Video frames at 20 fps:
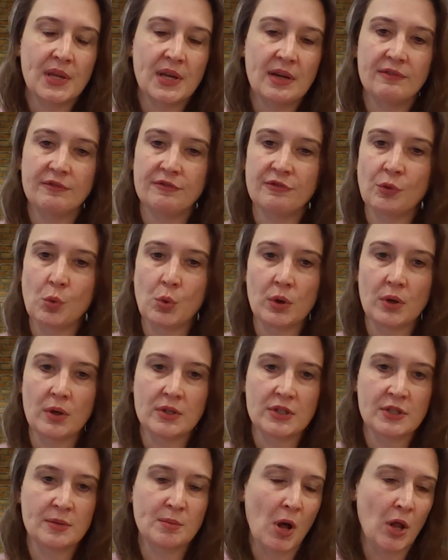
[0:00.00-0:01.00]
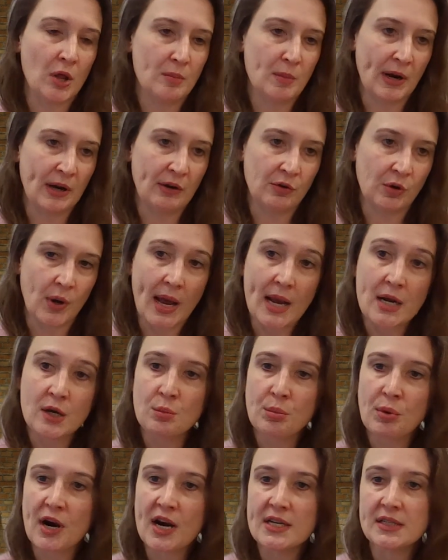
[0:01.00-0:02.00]
for small and micro
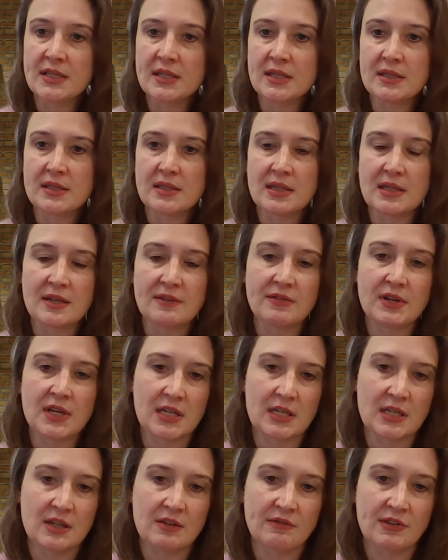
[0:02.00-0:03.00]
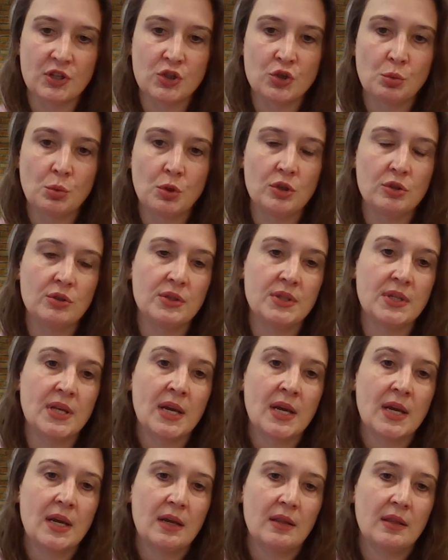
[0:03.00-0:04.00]
enterprises and even individuals,
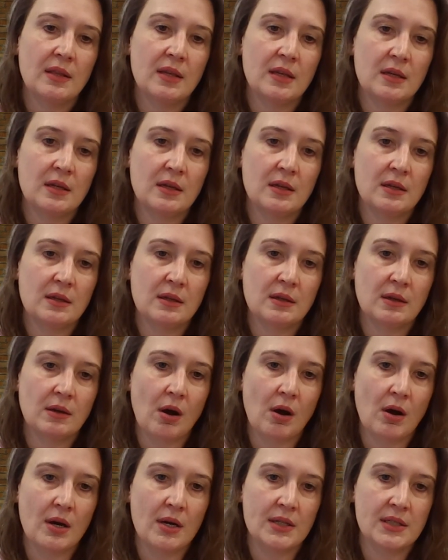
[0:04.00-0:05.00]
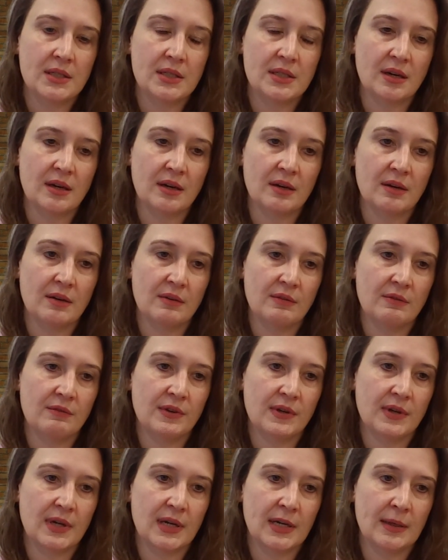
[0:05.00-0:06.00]
the cost of
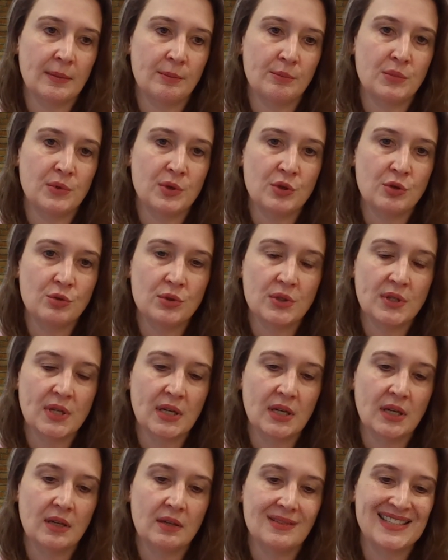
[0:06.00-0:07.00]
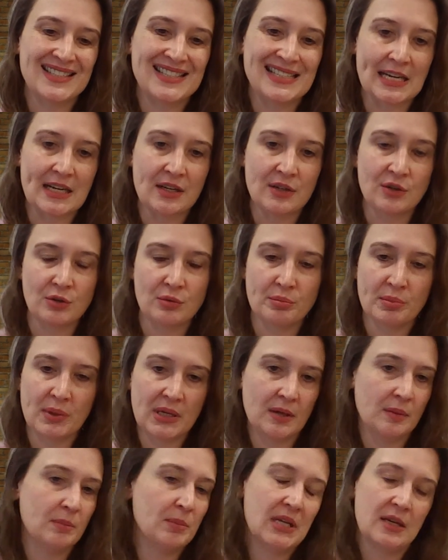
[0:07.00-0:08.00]
using standard
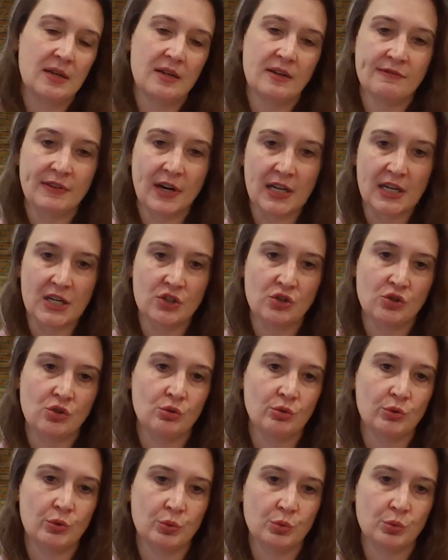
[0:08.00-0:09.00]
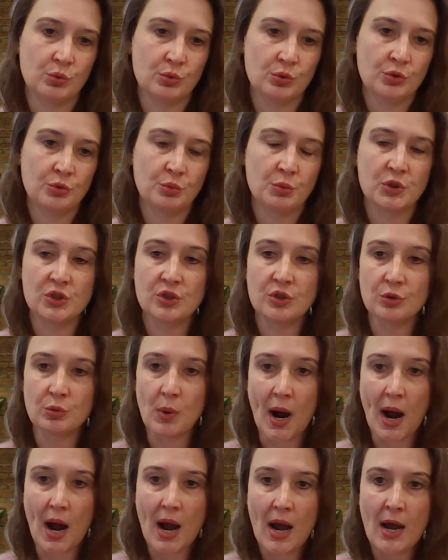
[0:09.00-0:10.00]
B2B financial tools was too
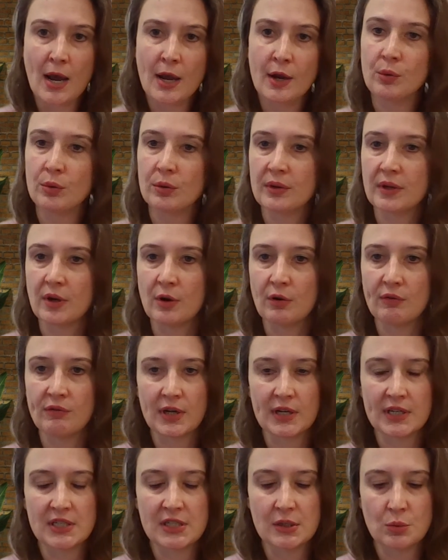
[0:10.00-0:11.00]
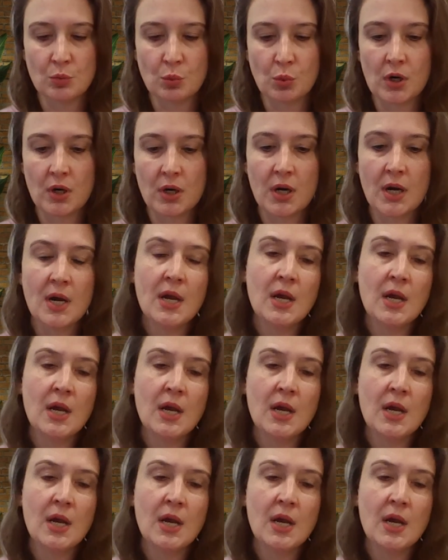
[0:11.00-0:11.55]
high or the overhead didn't work.